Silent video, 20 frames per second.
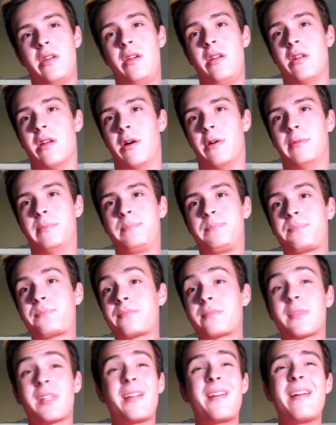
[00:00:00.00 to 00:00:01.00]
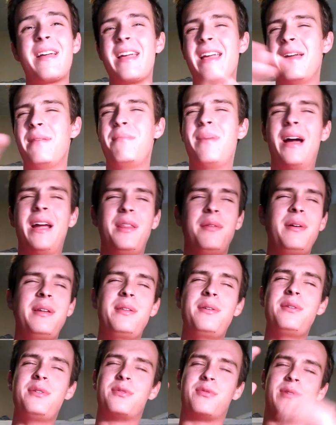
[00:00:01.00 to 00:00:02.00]
And by the way,
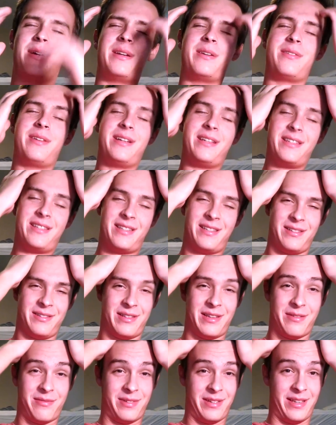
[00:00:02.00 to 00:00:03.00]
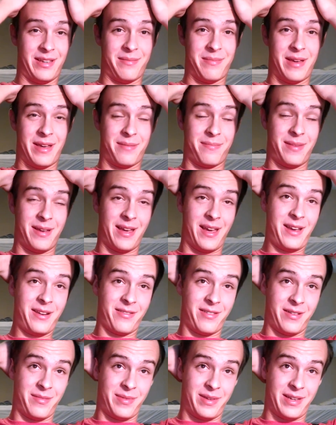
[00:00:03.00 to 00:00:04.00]
those renderings, they really make me
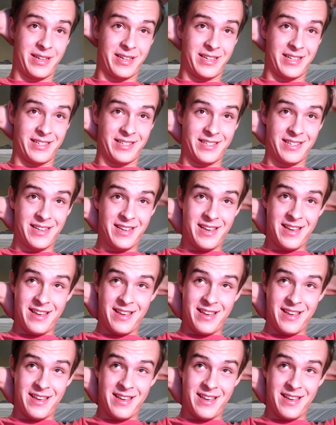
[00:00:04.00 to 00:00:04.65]
angry because